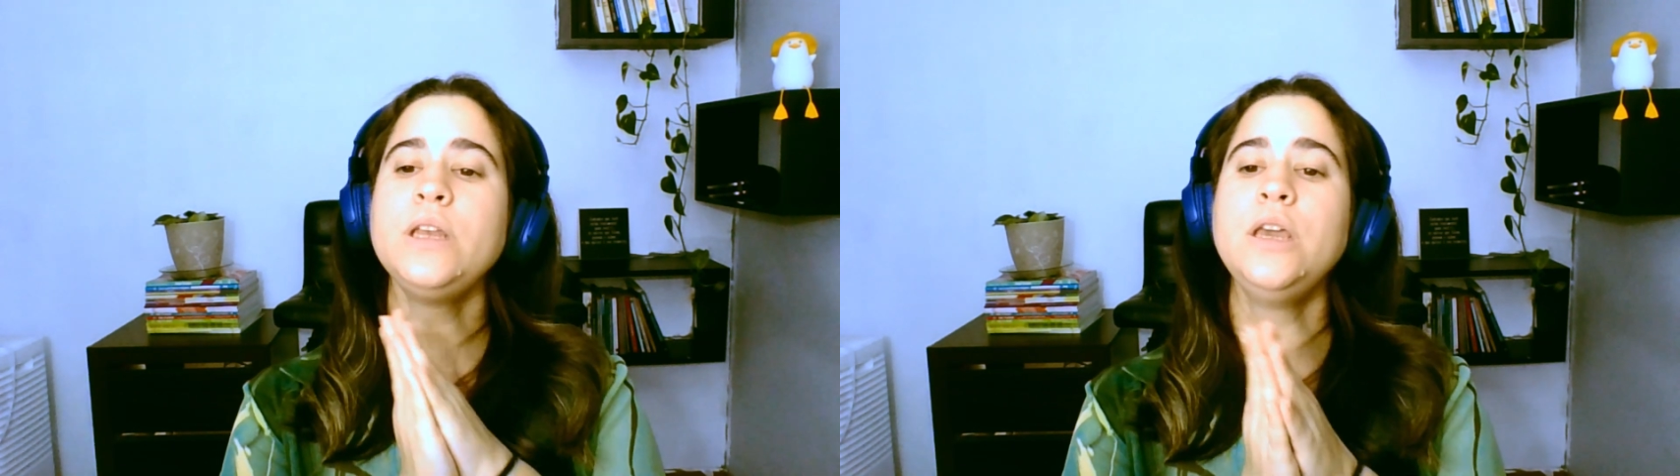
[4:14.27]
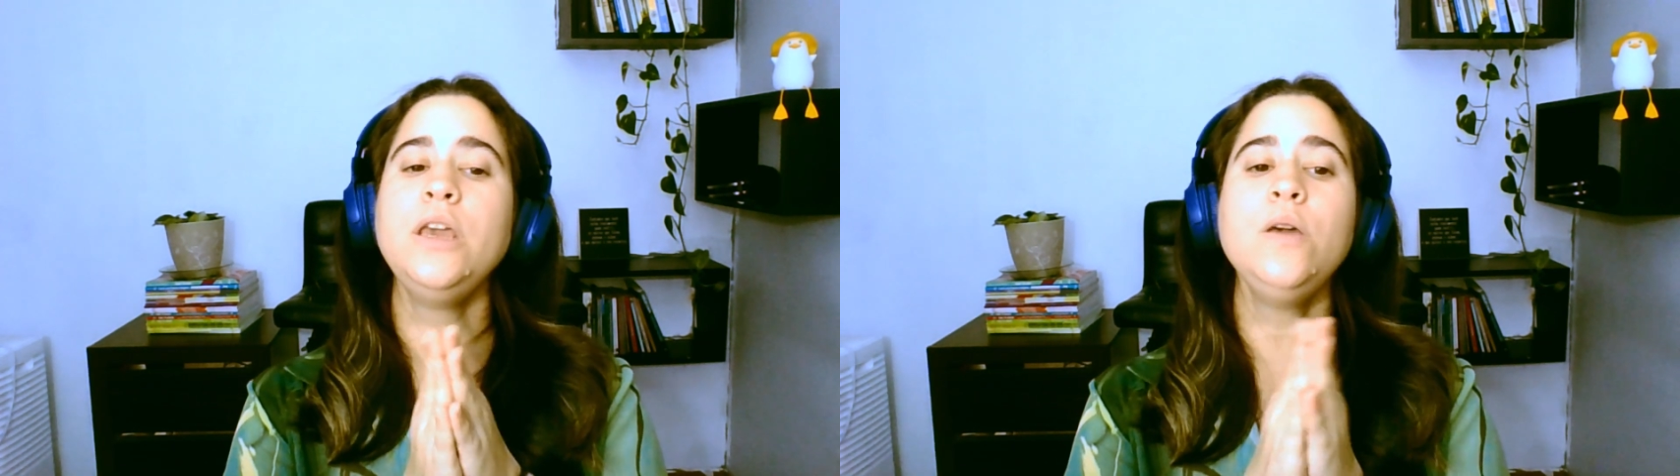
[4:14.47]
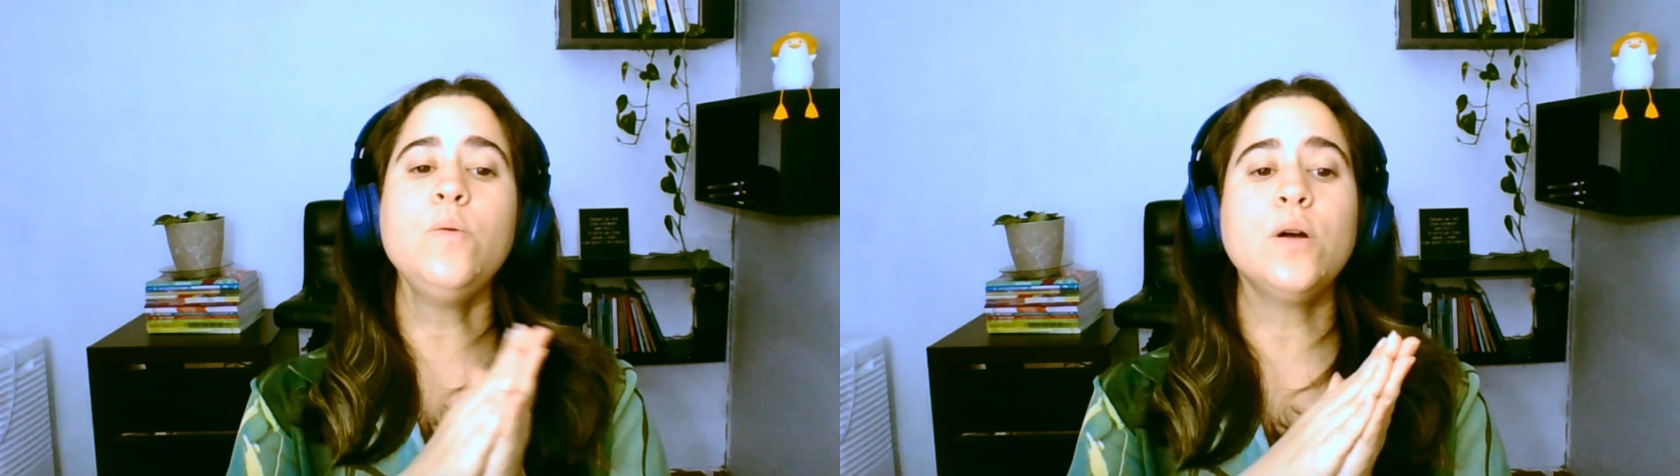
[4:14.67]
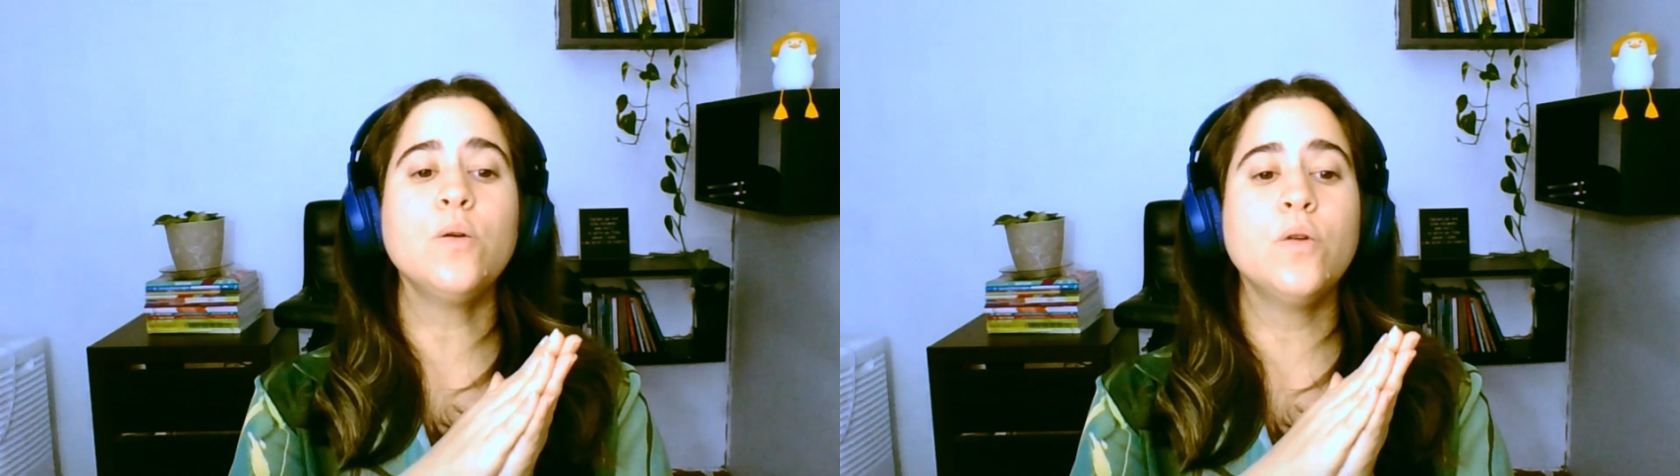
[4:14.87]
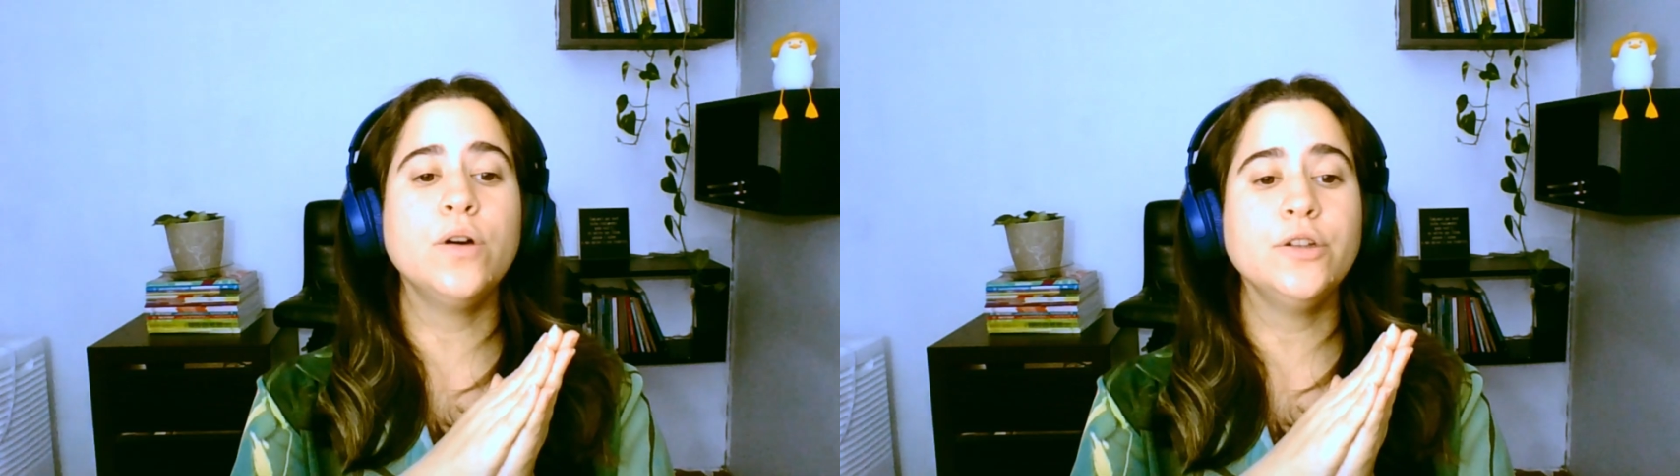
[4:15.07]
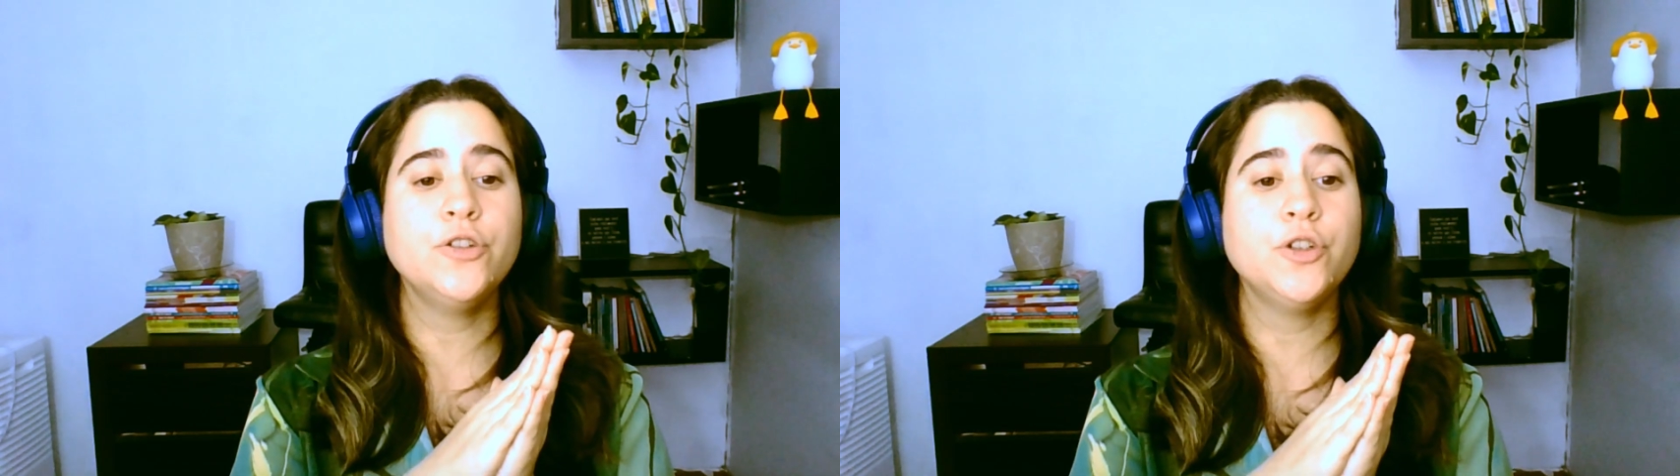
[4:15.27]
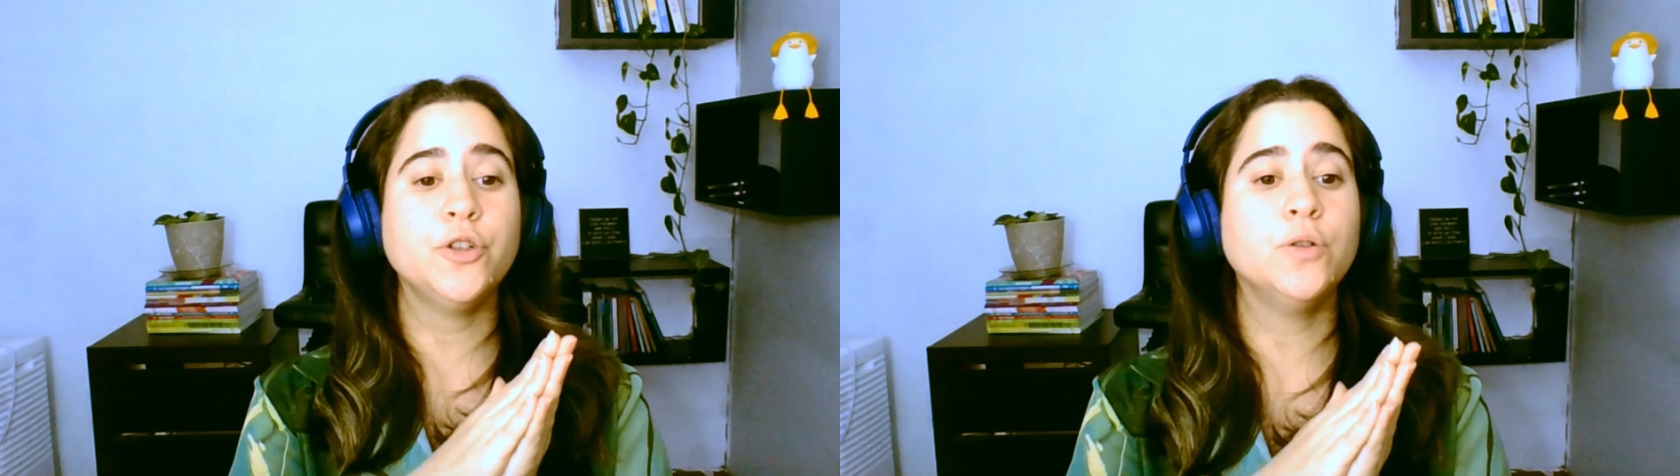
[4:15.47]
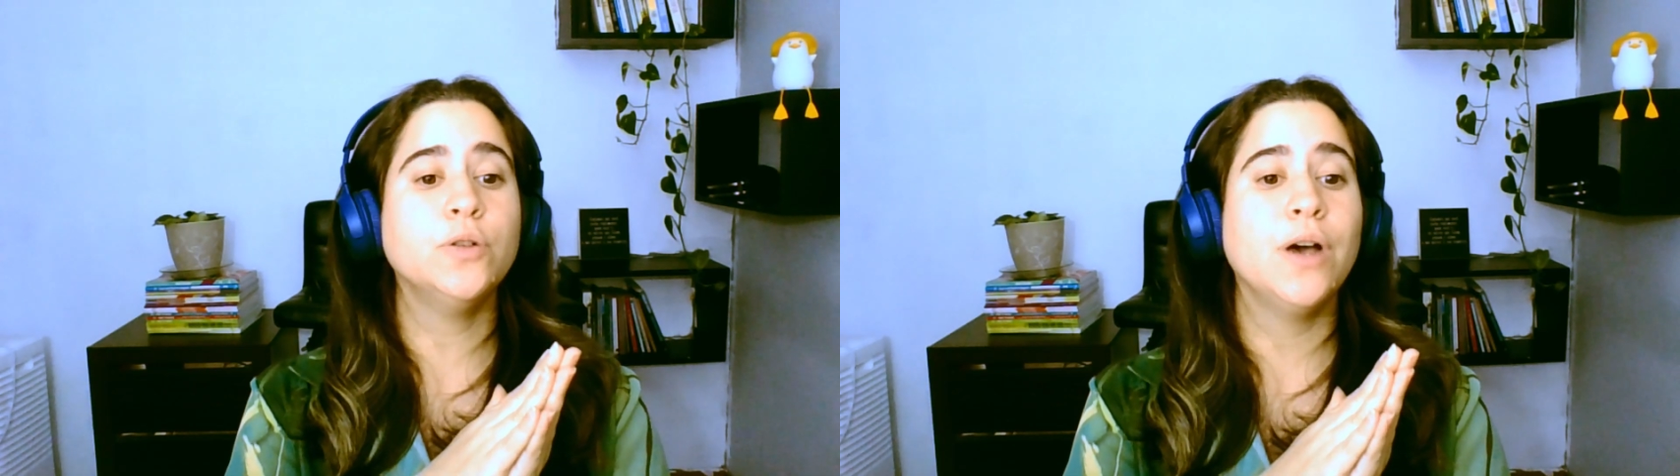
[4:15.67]
you are going
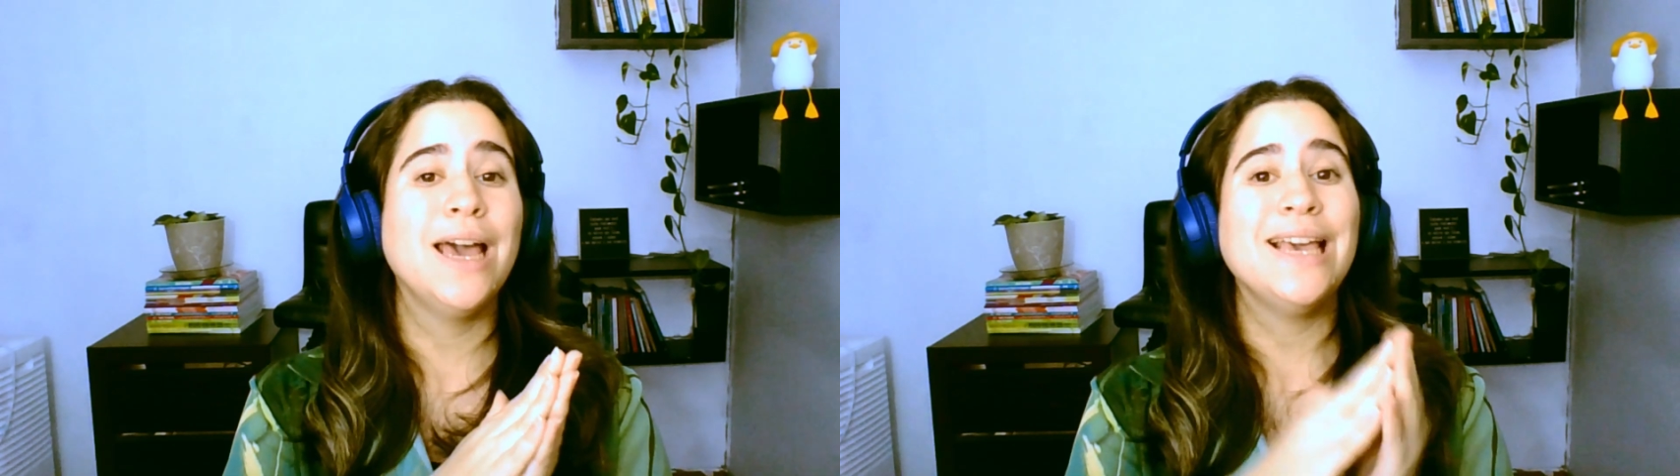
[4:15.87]
to